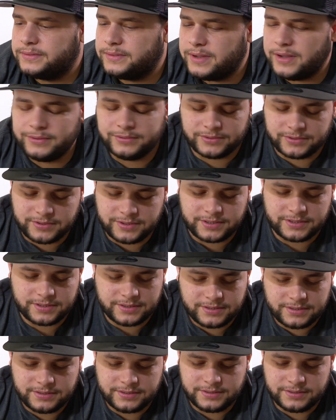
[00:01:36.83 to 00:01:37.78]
I was crushed.